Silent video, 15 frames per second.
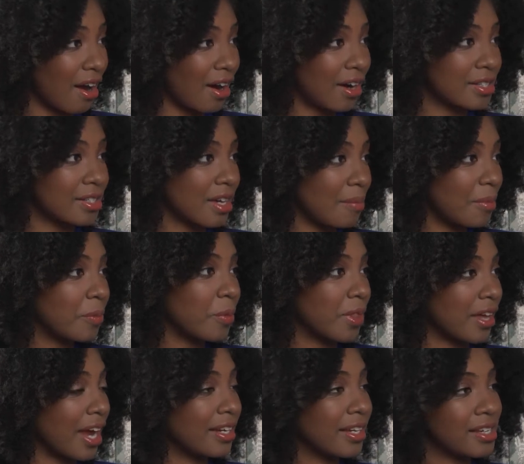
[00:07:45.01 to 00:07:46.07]
hard to come up
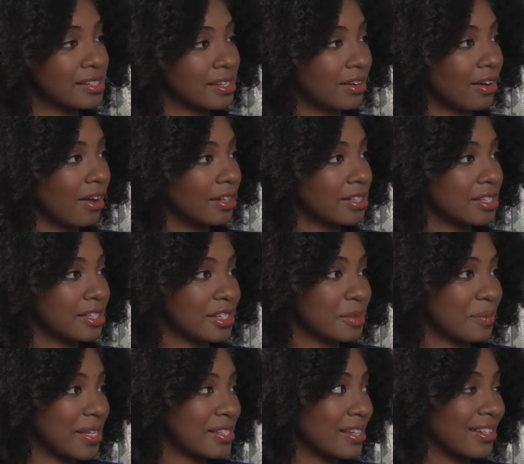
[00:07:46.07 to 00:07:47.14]
with ideas at all. It's
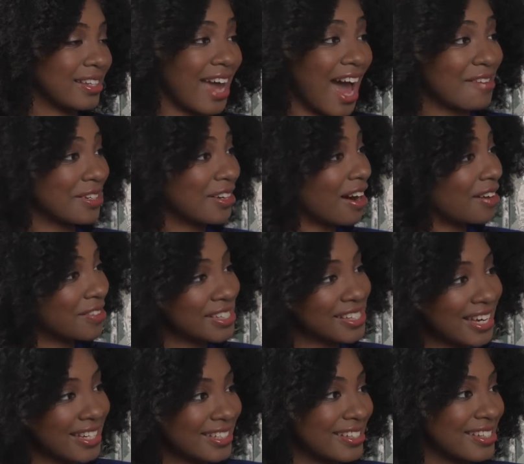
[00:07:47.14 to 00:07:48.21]
just basically having
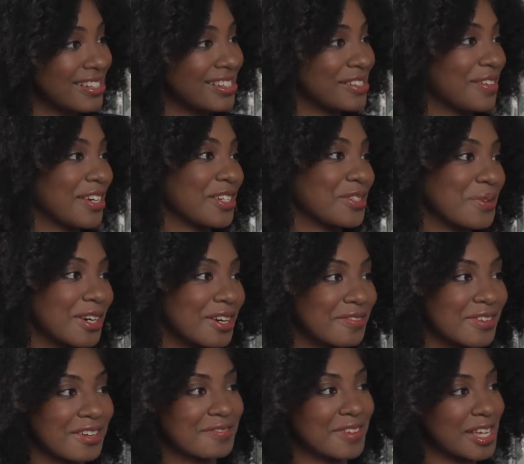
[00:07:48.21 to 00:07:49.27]
conversations via Twitter,
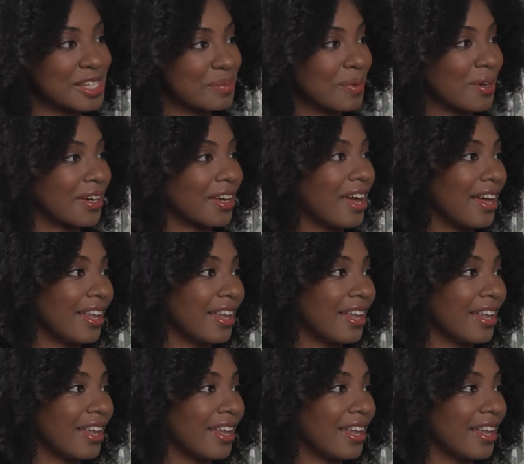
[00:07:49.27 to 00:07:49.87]
via Facebook,